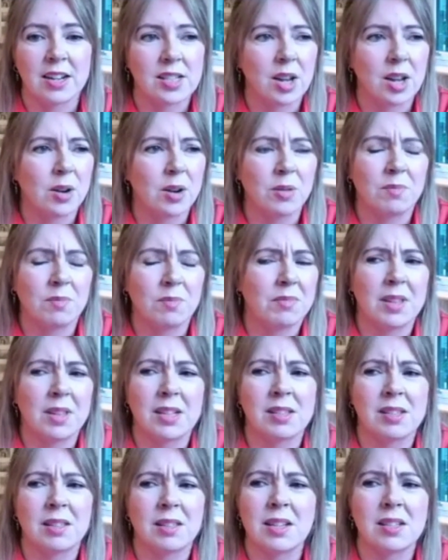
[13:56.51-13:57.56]
So
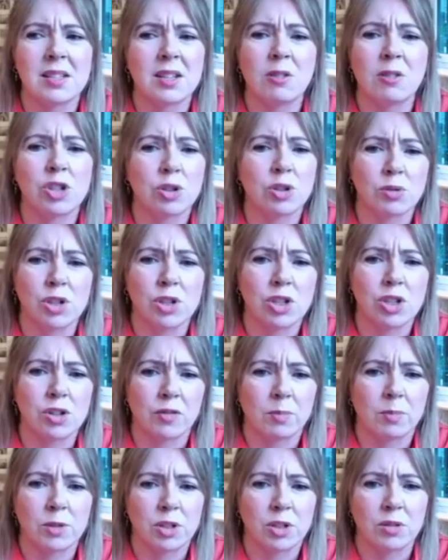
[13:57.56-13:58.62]
there's no shortage
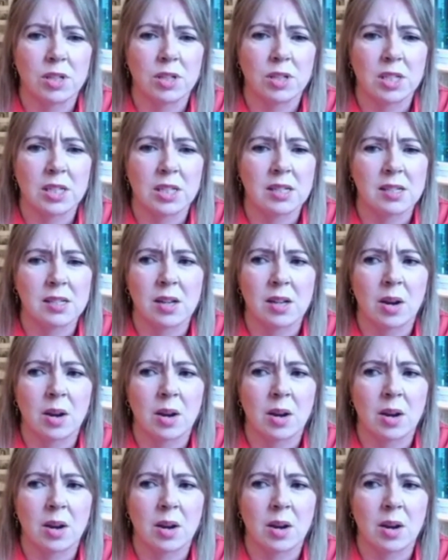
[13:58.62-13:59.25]
of opportunities.